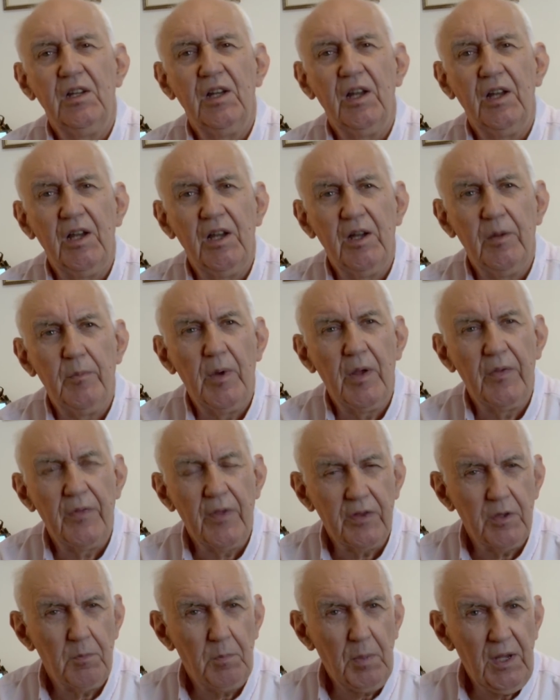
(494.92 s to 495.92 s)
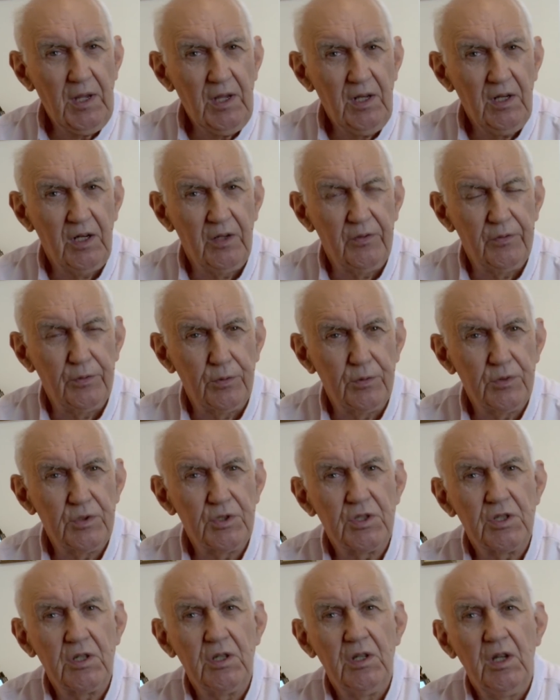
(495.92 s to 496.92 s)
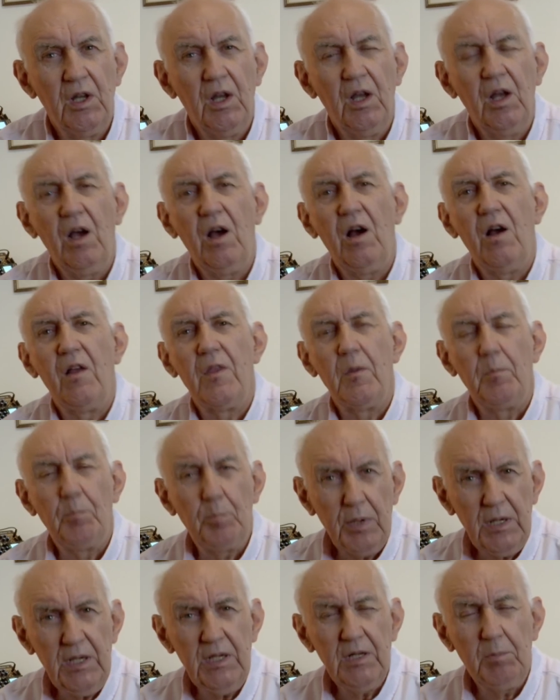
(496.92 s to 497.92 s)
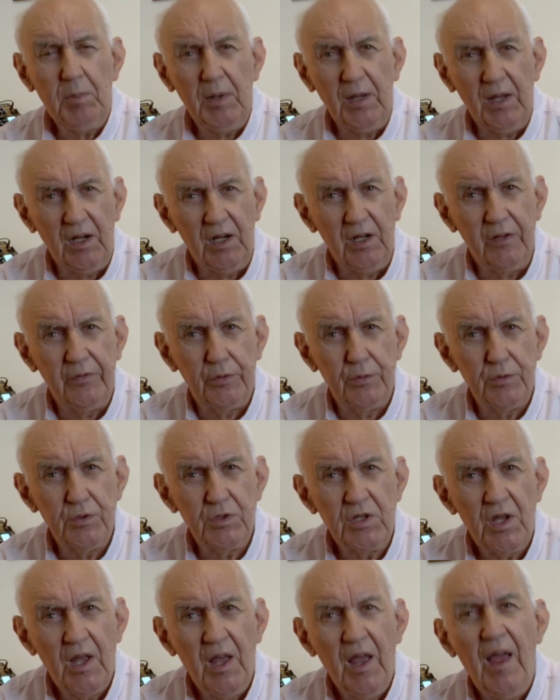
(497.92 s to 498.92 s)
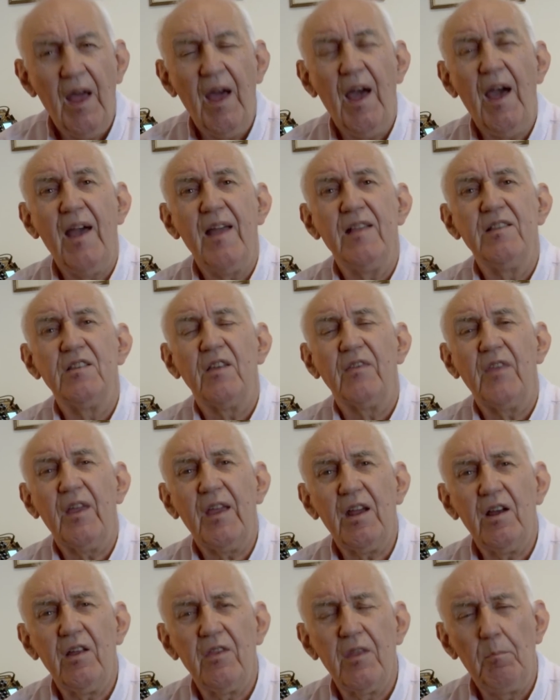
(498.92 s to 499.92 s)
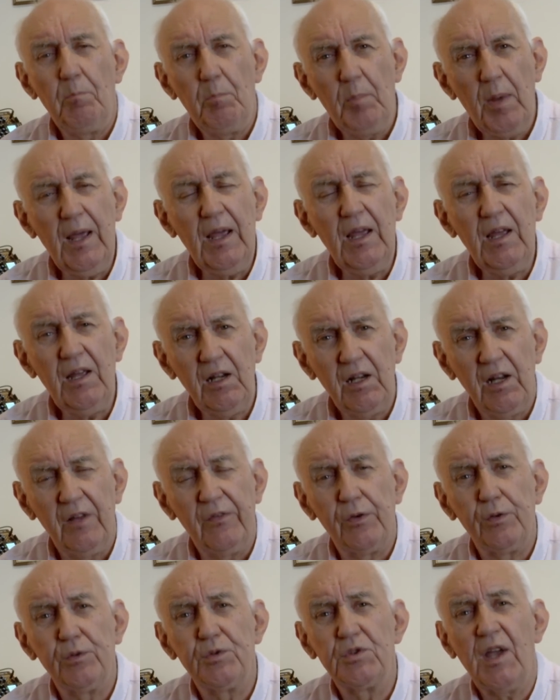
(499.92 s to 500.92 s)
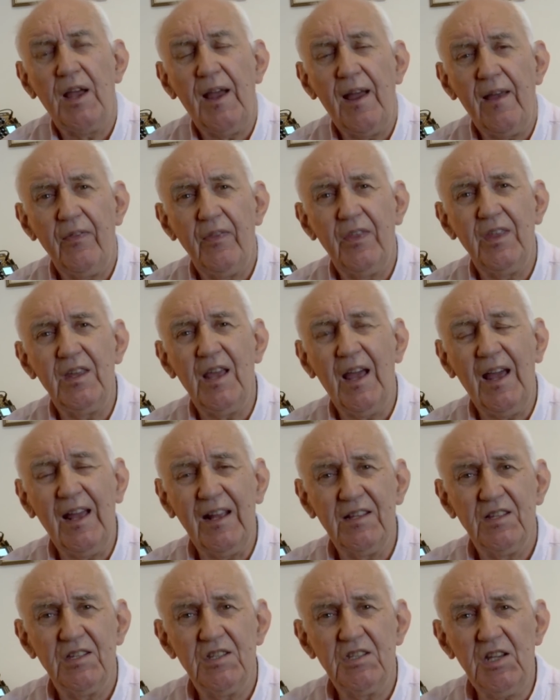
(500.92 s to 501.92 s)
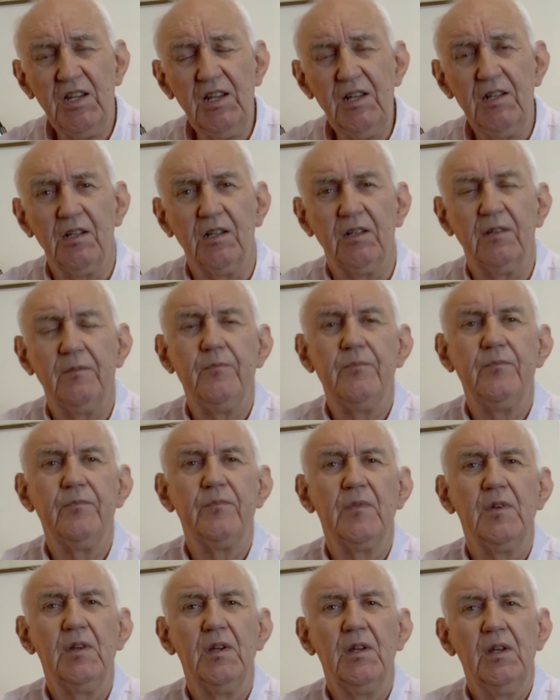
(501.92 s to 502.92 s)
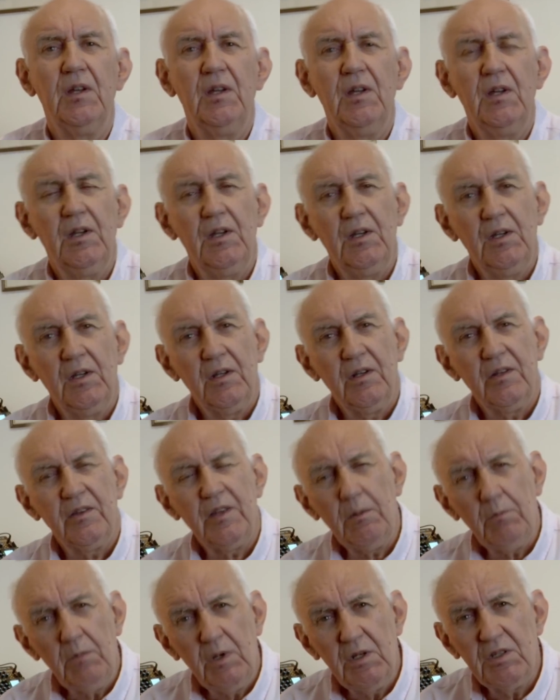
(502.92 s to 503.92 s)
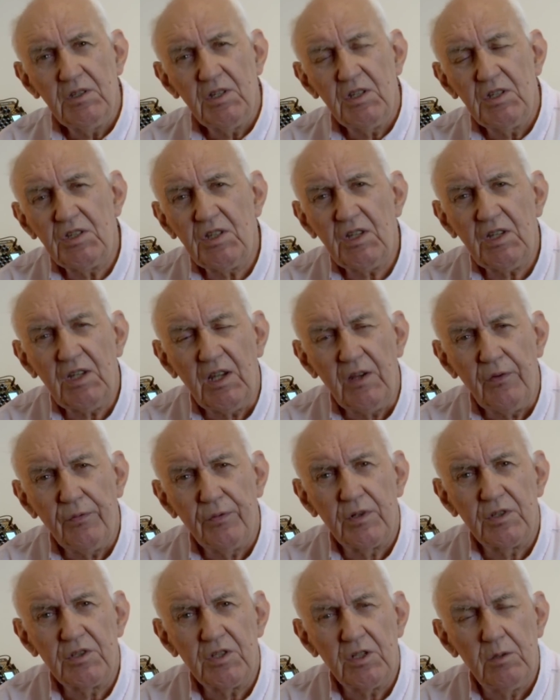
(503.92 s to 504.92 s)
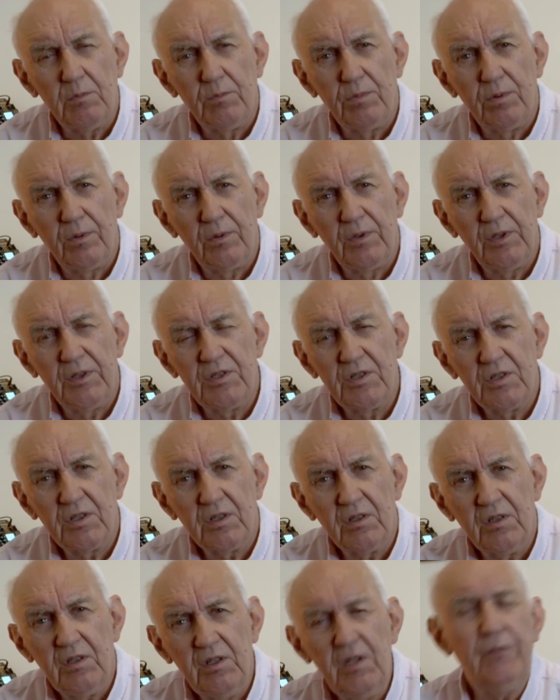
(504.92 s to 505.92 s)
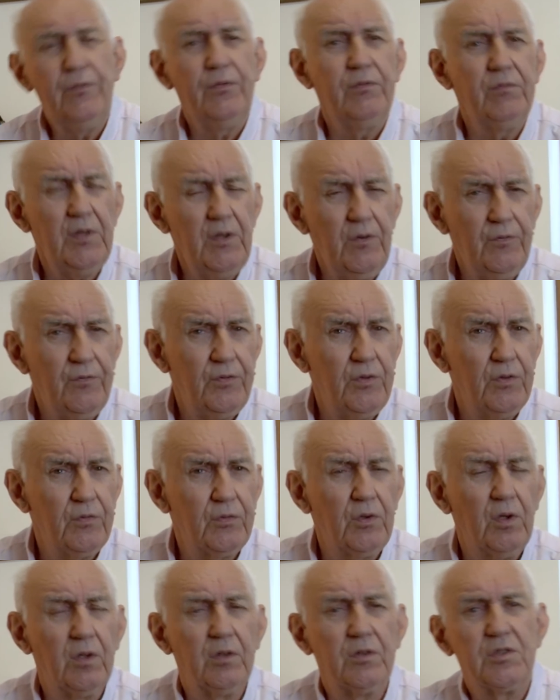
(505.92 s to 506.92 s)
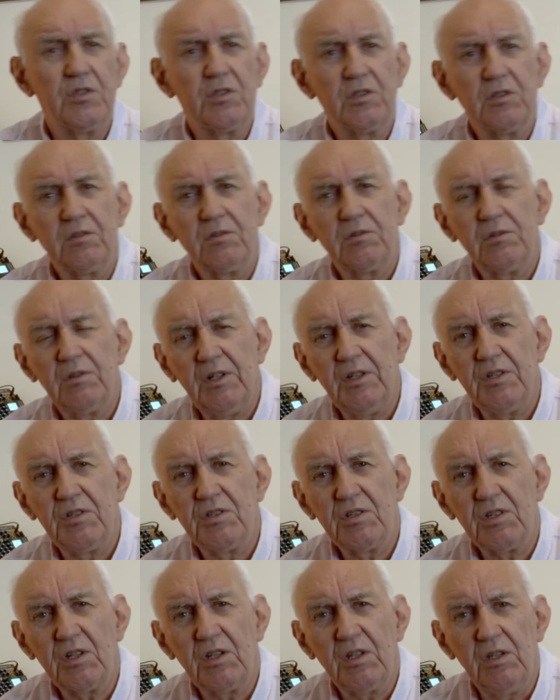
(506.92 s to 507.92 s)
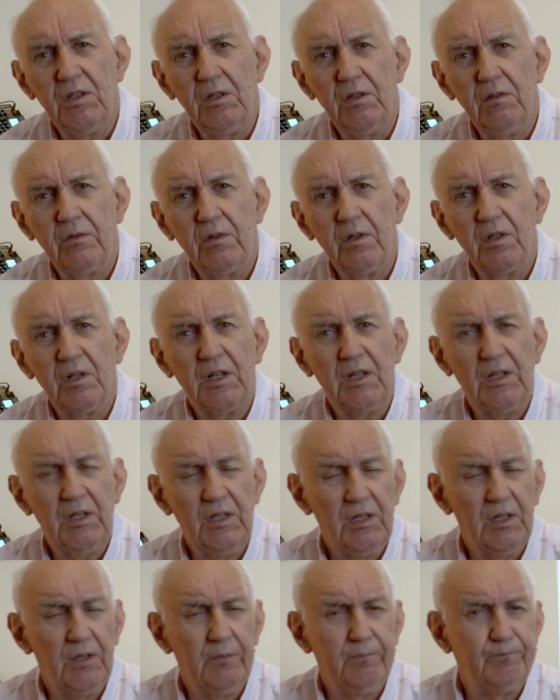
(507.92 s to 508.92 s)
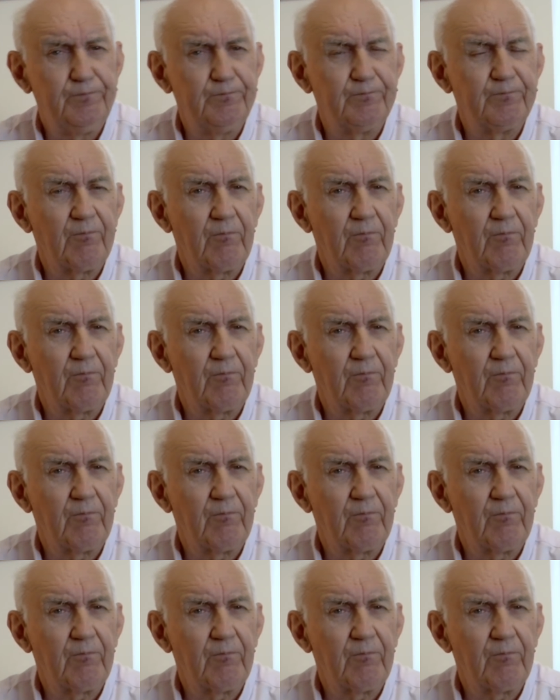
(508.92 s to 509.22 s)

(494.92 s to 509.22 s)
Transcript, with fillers: um, that the power levels are the peak power levels and they are the power levels at the antenna. That means to say, for example, that if, if you've got, let's say you've got a, um,